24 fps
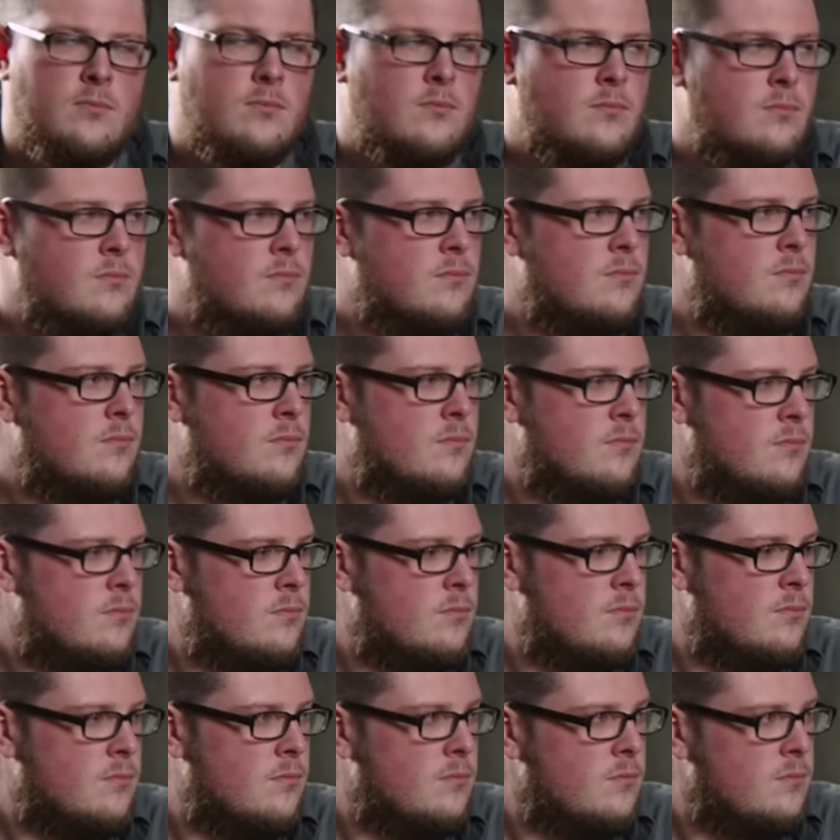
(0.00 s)

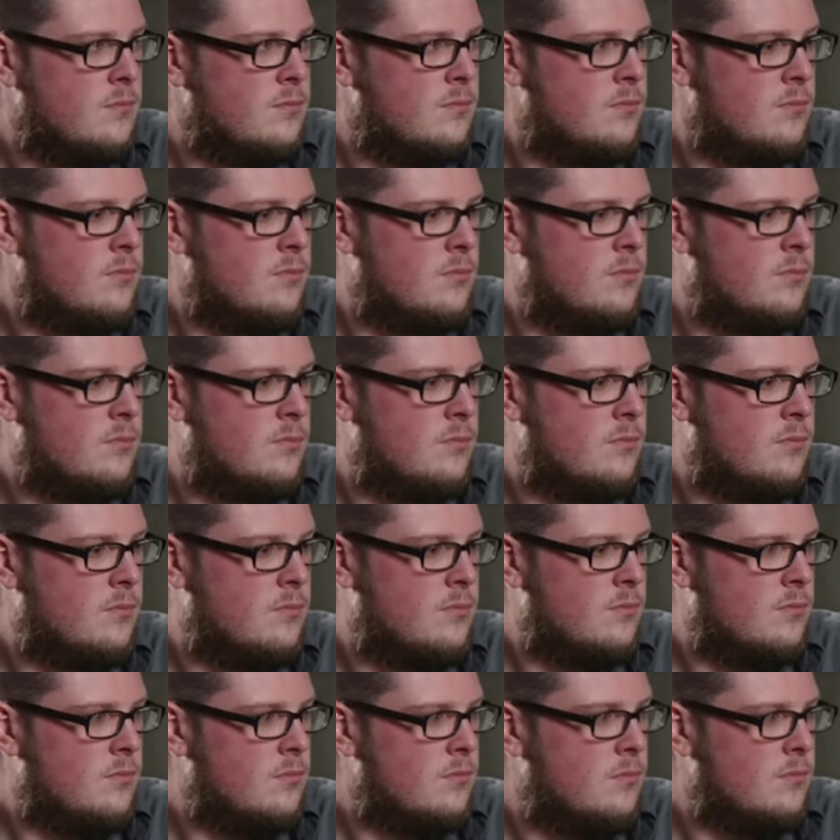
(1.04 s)

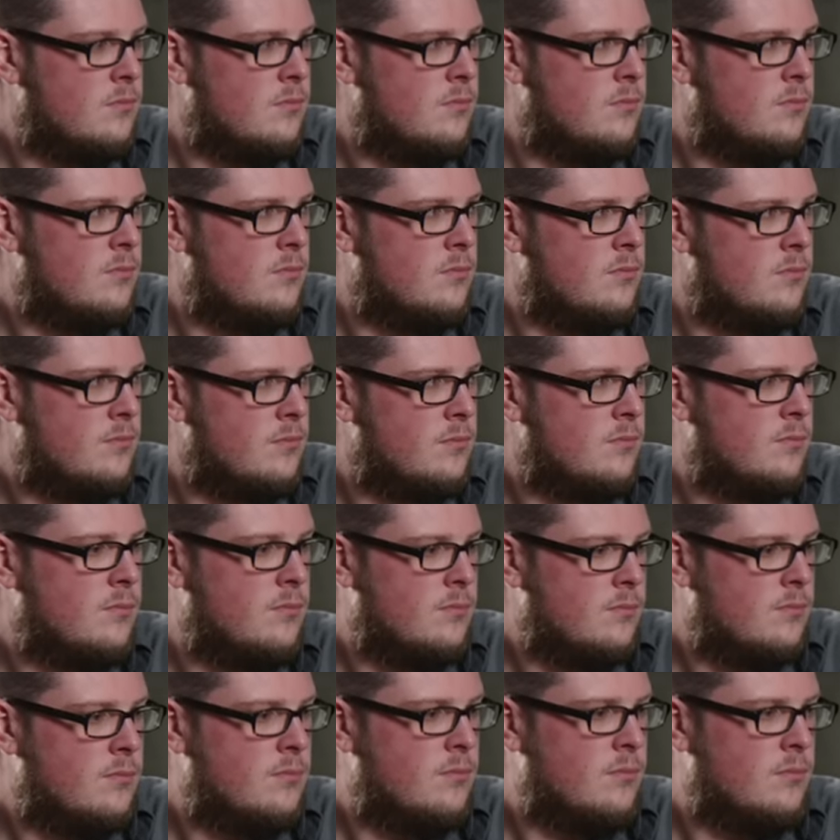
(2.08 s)

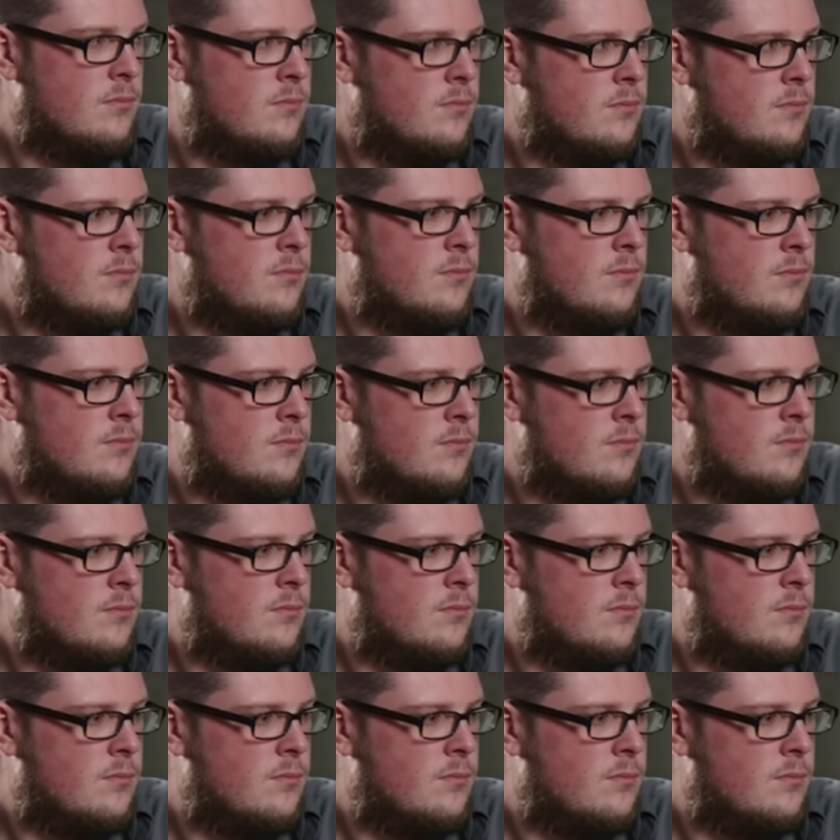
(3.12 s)
(silent)